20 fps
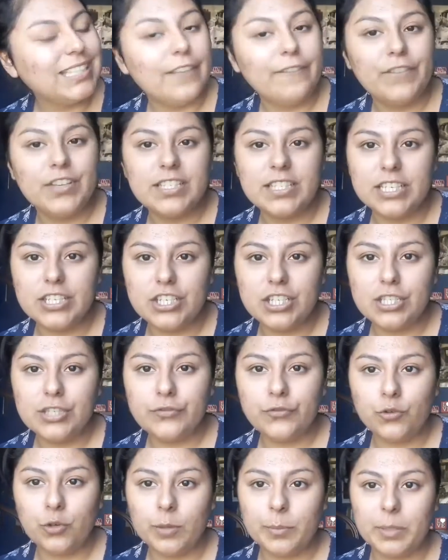Physicians
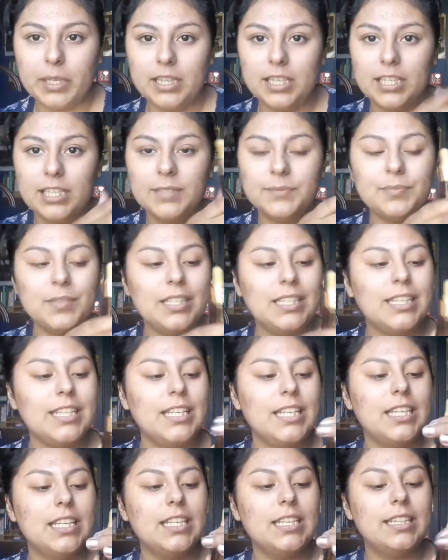Formula.
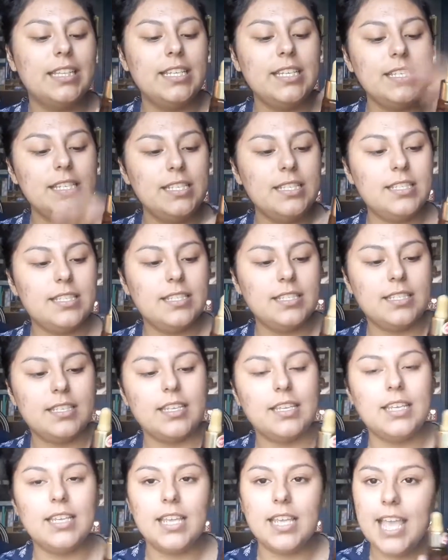This
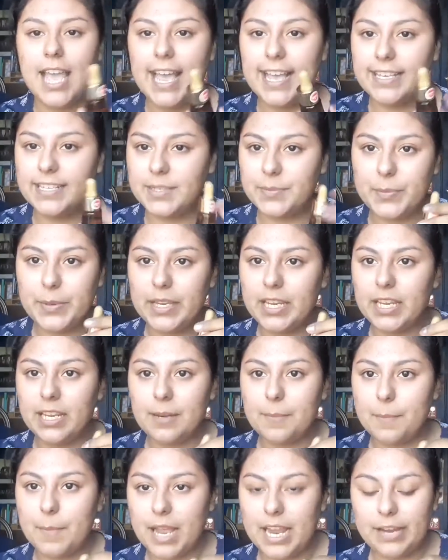has
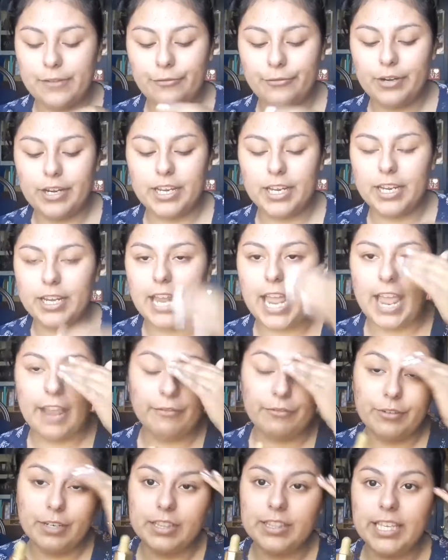been my freaking
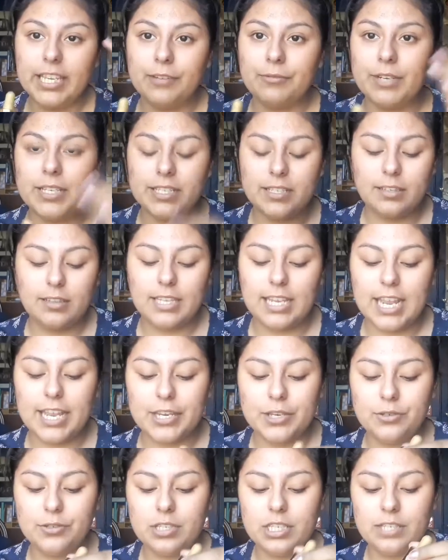everything recently. I
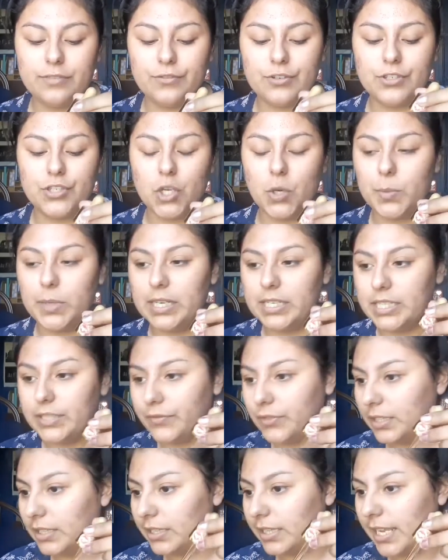use this for so many
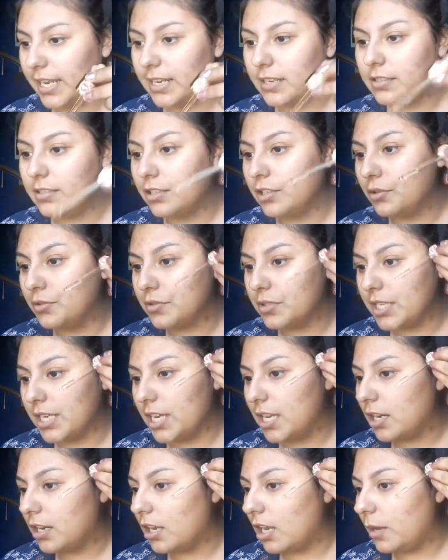different things, and you'll see
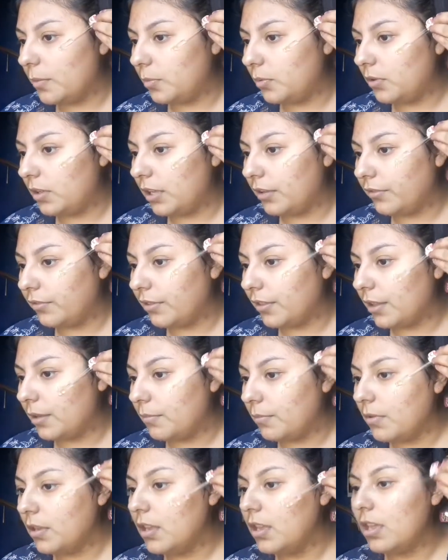a couple of
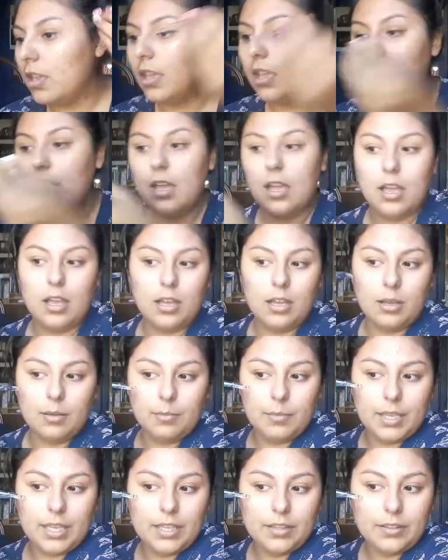them
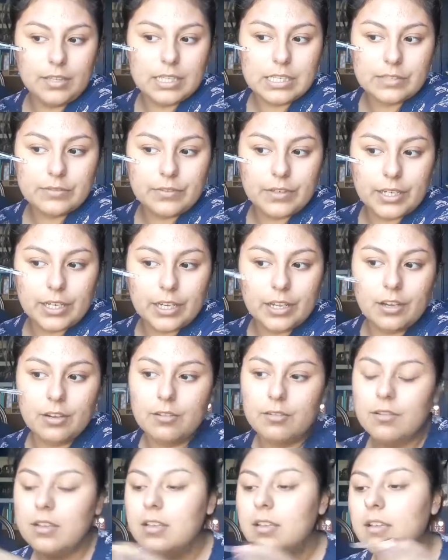in this
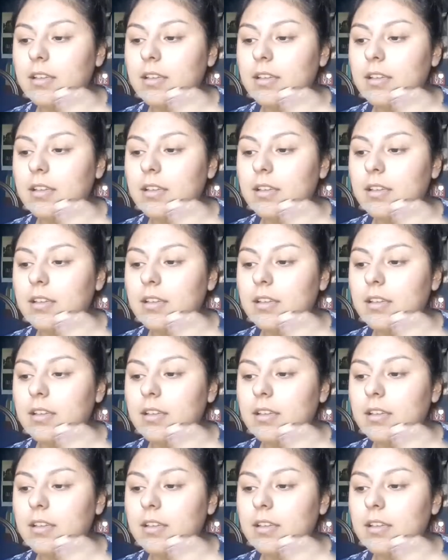video.